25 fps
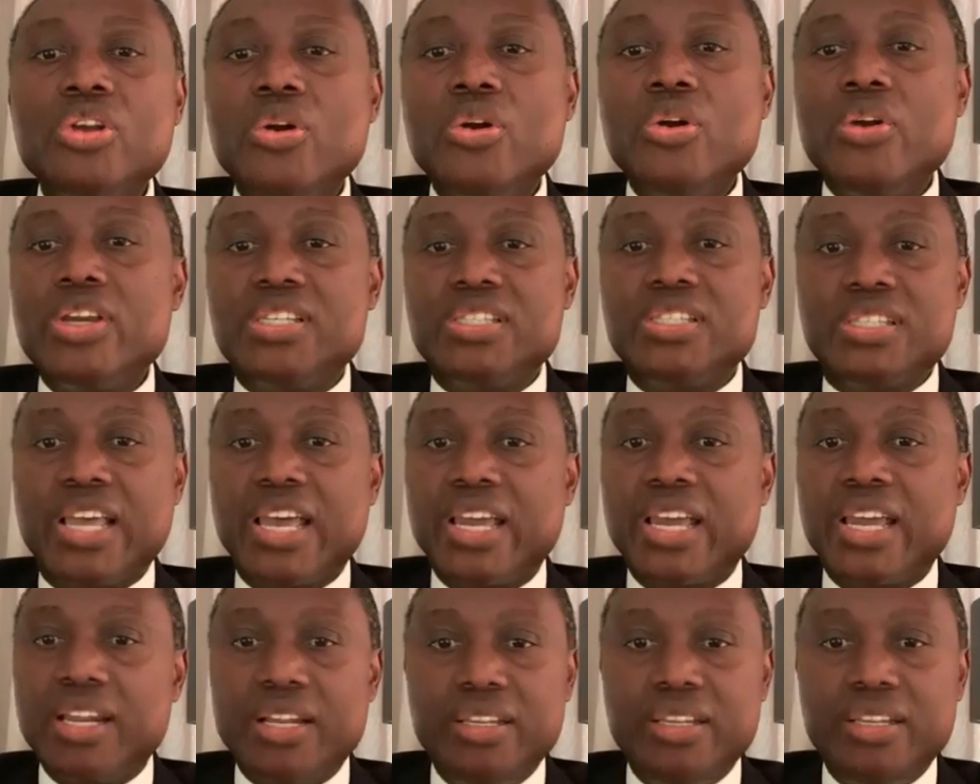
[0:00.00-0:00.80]
know
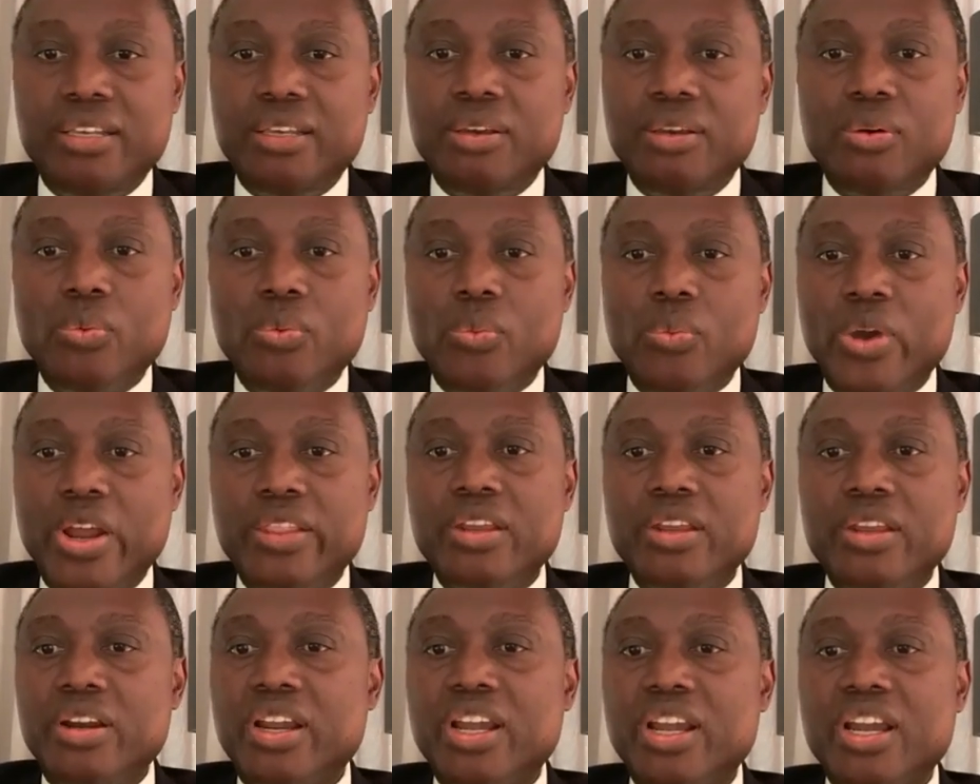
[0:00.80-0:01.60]
exactly
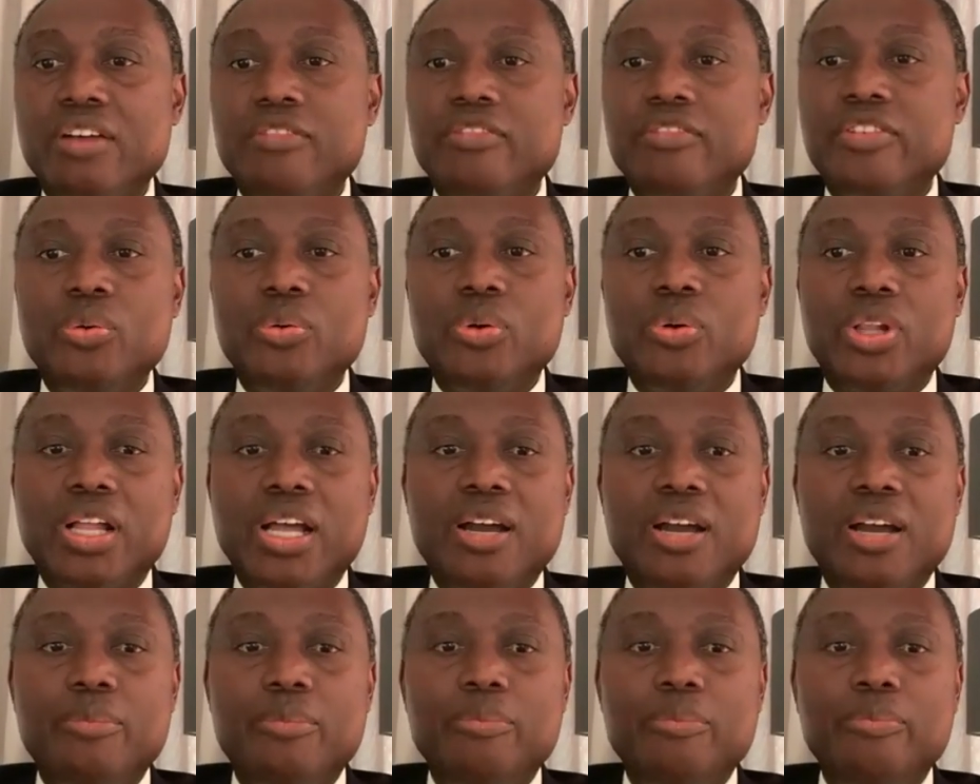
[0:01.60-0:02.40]
when the recovery will
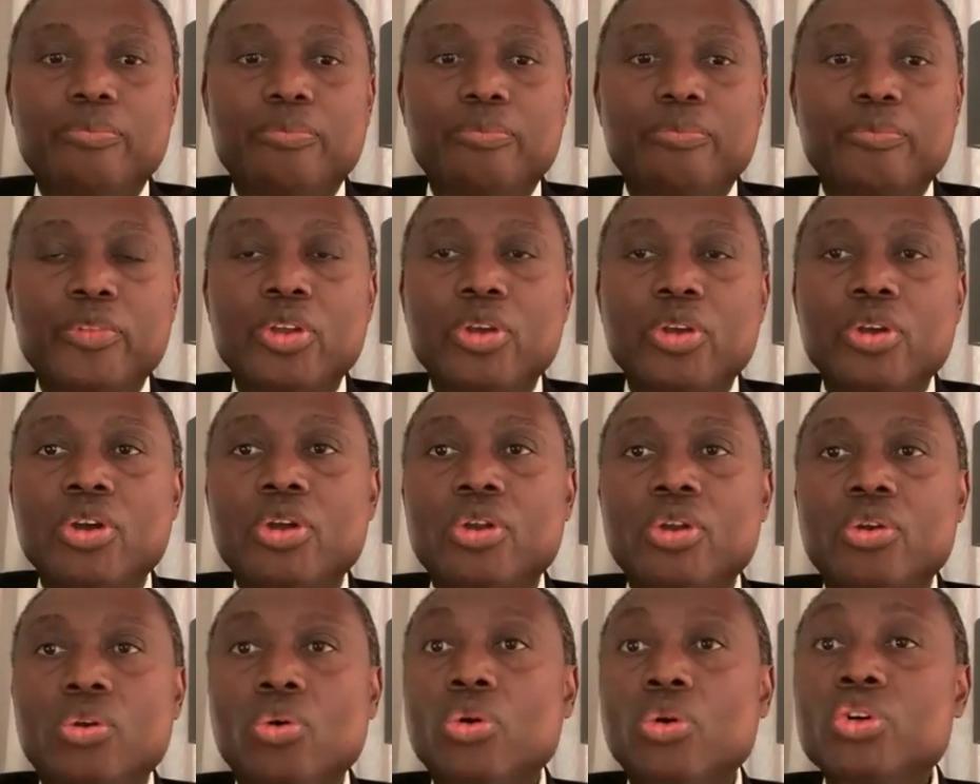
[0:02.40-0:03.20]
come,
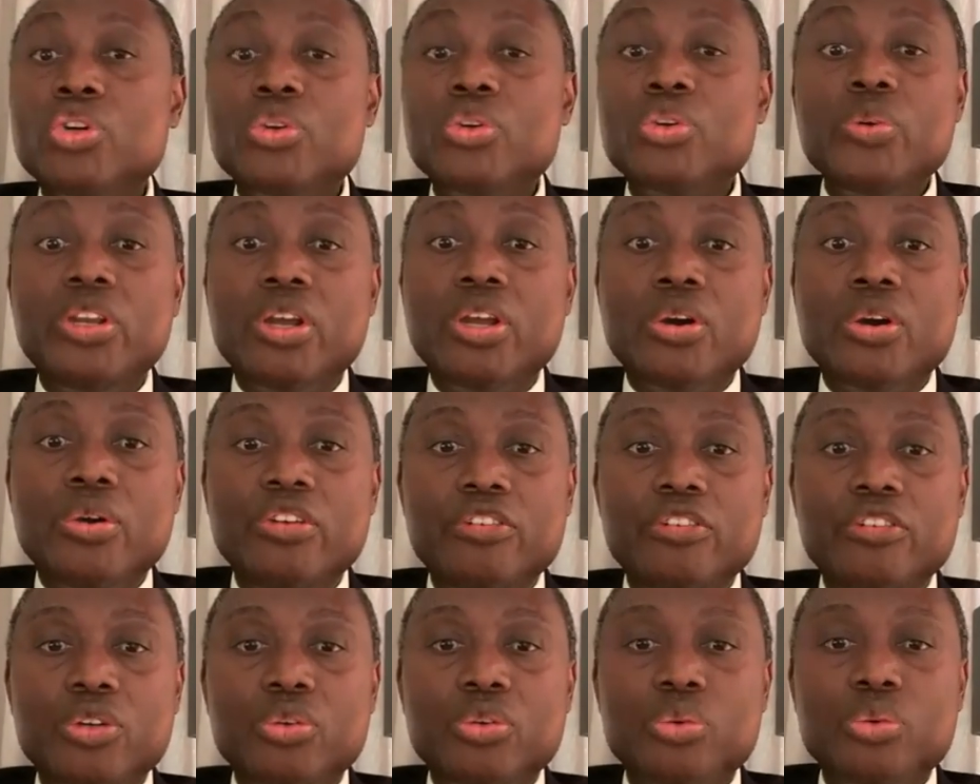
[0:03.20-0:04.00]
nor do we know
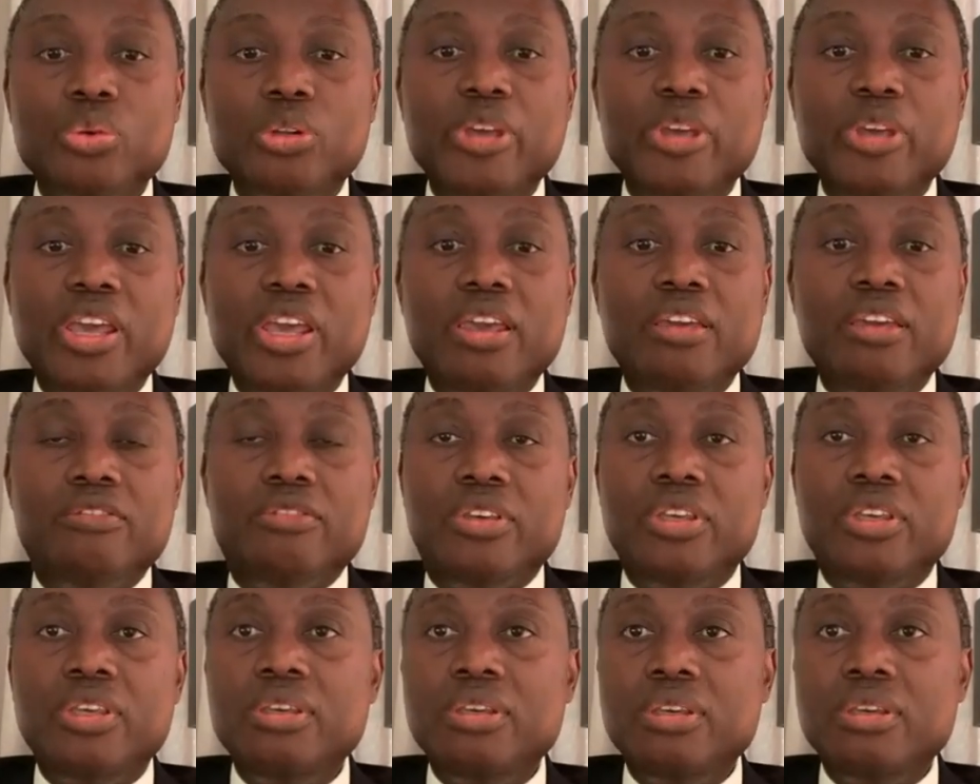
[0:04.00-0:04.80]
if it will be a
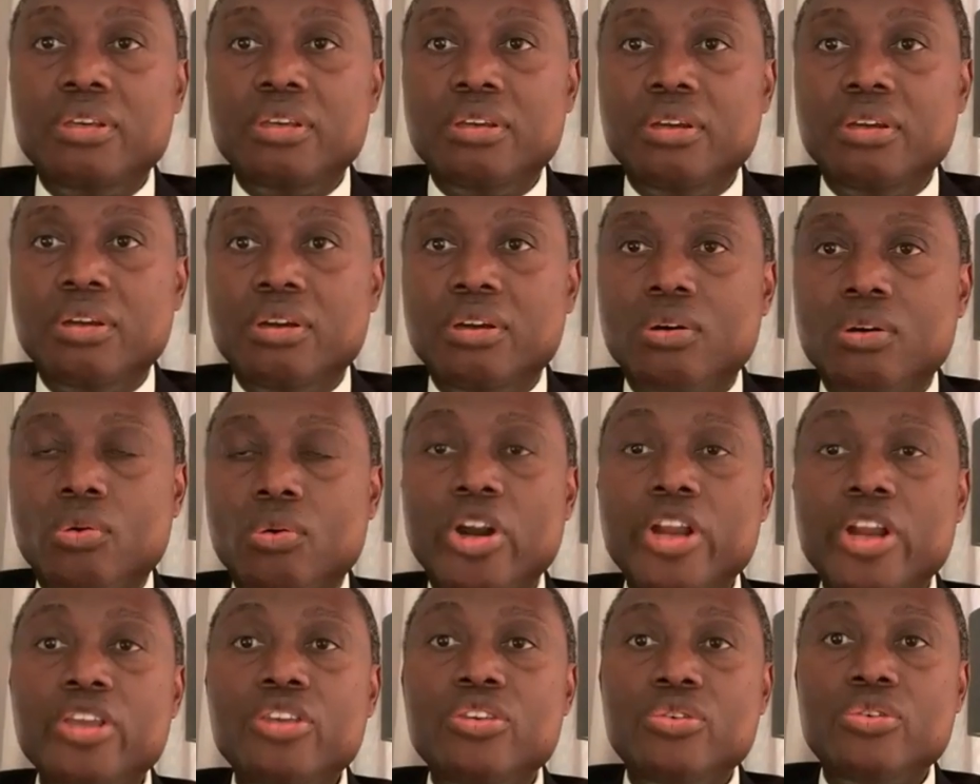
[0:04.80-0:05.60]
V
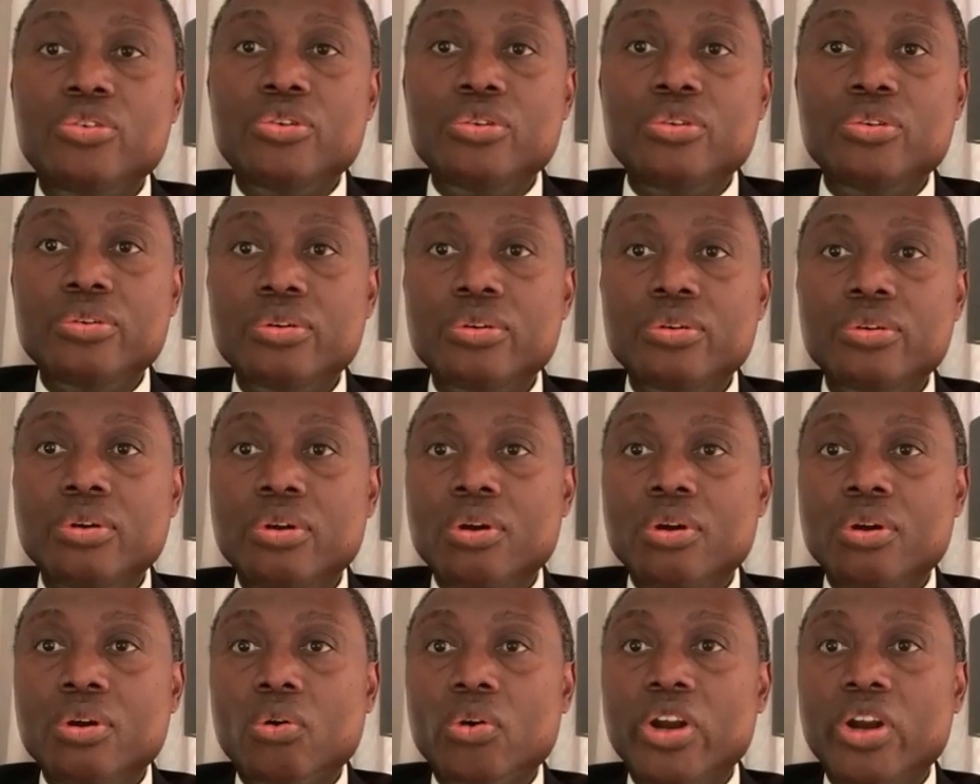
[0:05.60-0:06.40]
or a U
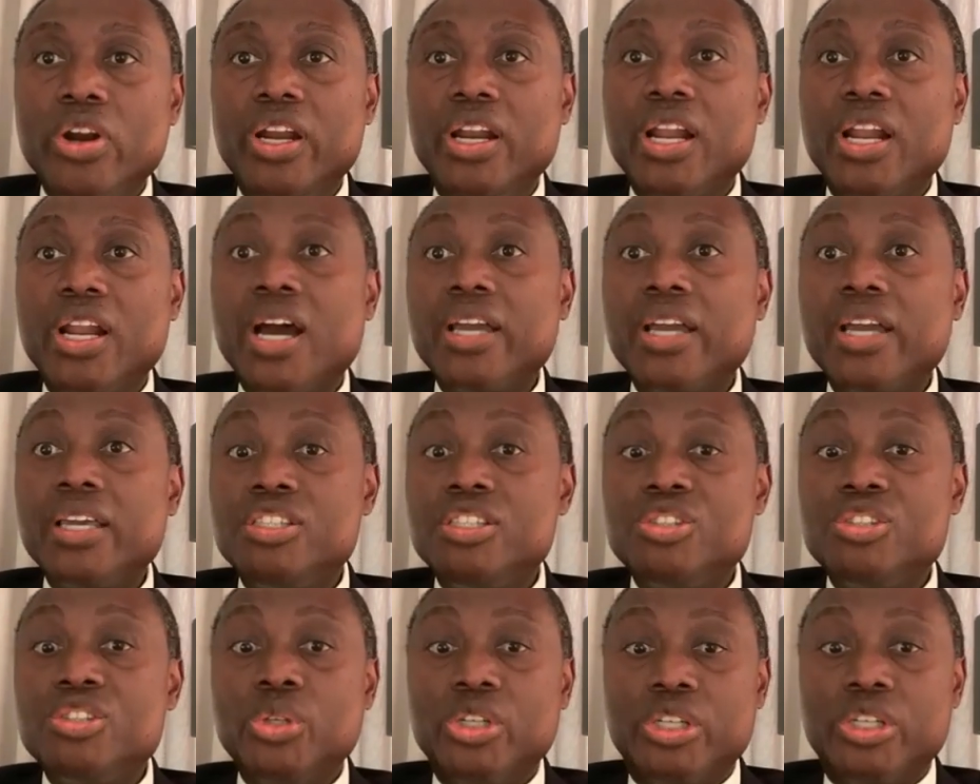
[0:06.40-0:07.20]
or a Nike
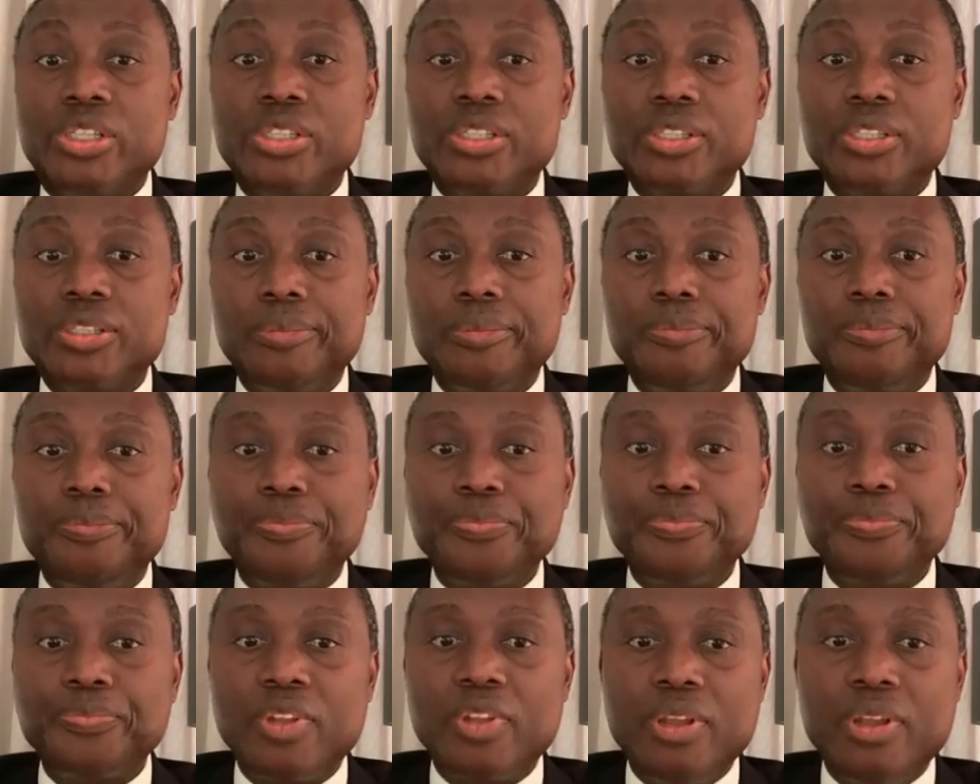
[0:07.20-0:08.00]
swoosh,
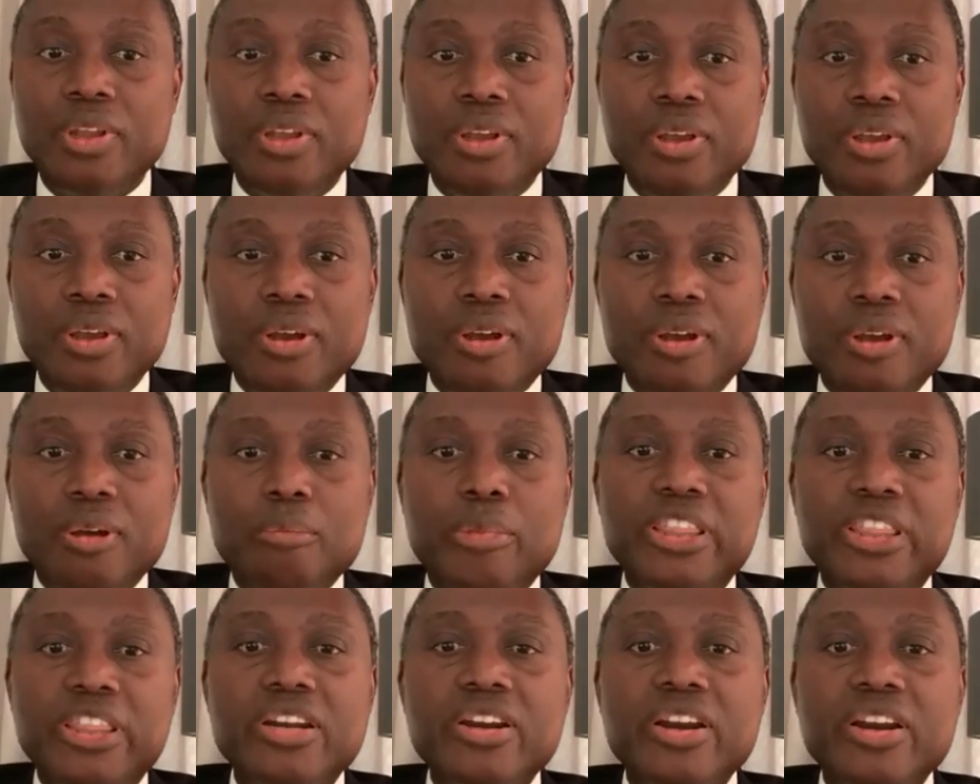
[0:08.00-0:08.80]

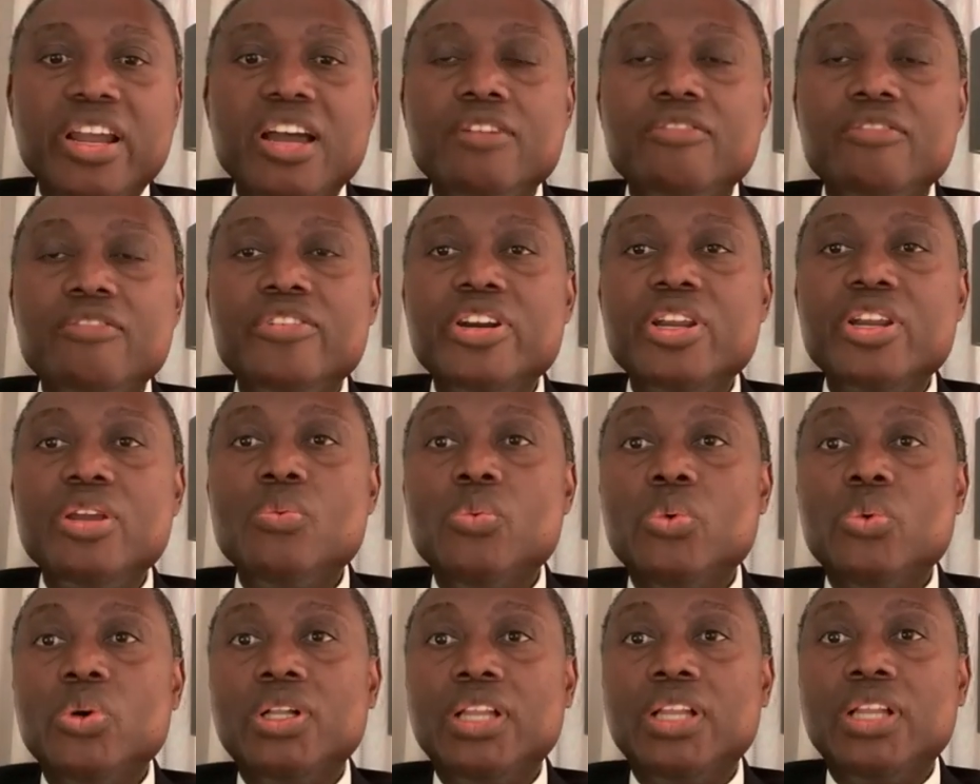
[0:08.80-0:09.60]
but the recovery
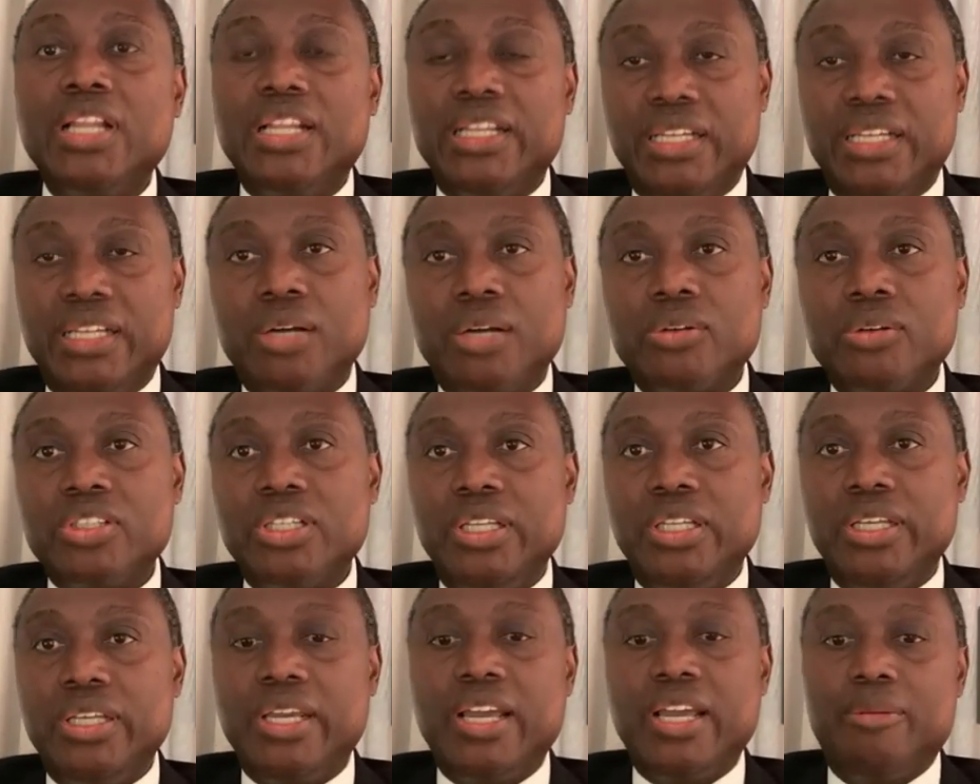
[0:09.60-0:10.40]
will
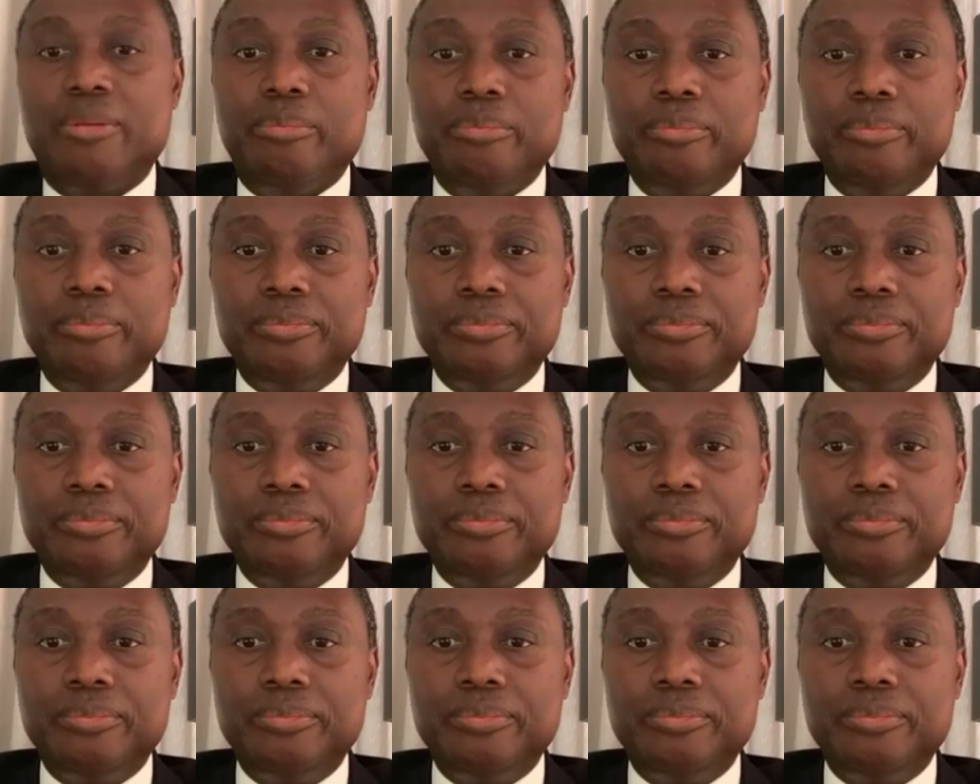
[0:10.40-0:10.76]
undoubtedly come.